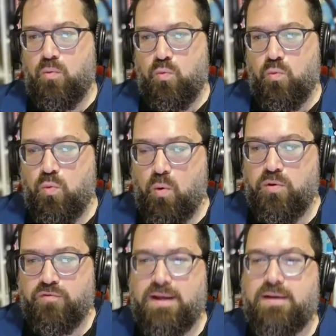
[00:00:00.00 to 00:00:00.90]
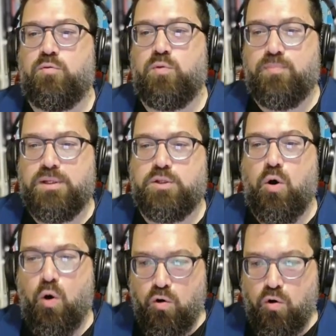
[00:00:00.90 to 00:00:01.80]
what we've done is we built
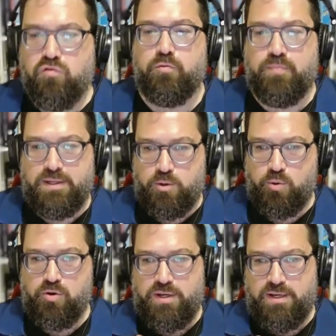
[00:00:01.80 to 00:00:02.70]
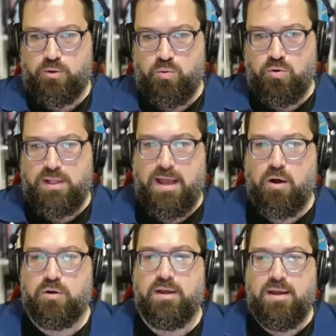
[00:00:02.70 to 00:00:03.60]
over BigQuery and Google
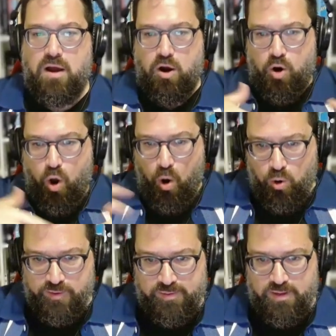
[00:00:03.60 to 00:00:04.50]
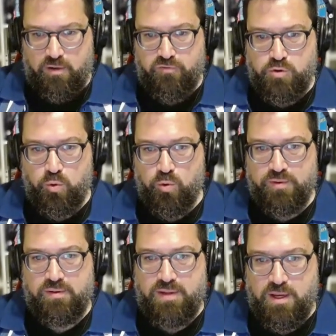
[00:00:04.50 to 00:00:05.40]
Cloud our own set of
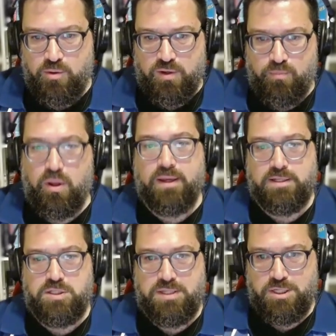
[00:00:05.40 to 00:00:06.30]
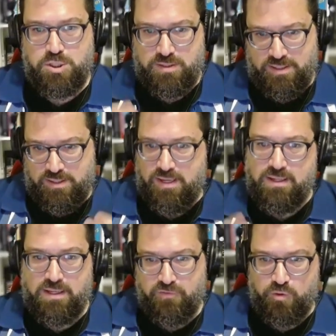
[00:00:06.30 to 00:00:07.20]
tools that you can plug into the agent
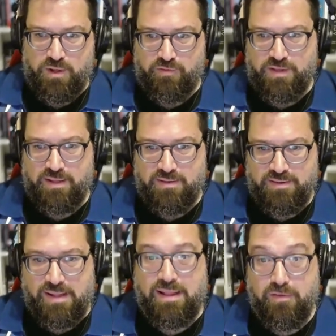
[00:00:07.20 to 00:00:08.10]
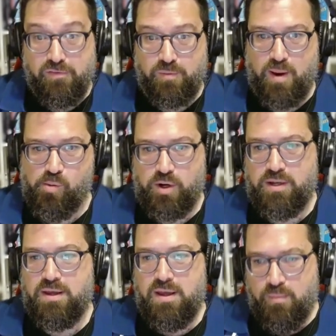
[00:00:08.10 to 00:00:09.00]
and give you kind of that living memory.
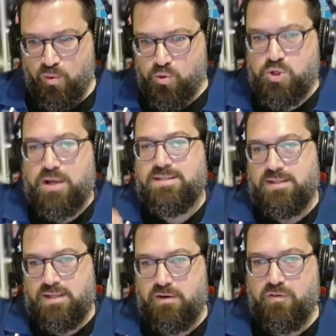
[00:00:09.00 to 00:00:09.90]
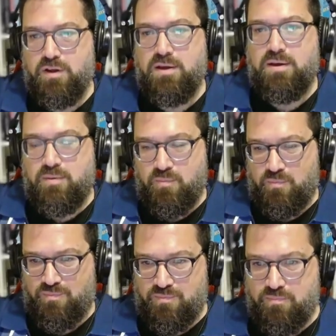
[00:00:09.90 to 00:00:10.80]
But we're trying to kind of
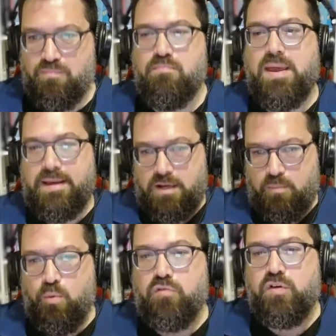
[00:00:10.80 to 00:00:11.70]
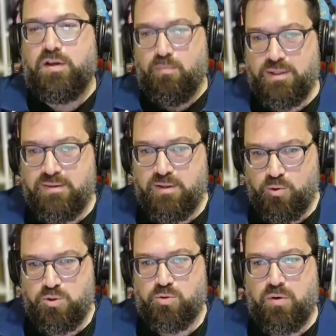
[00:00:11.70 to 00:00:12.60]
make it more of a complete
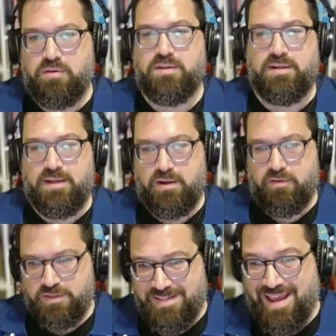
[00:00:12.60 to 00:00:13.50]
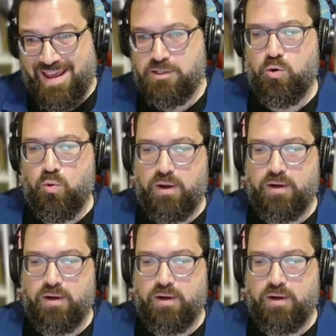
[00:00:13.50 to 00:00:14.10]
solution rather than kind of a technical one,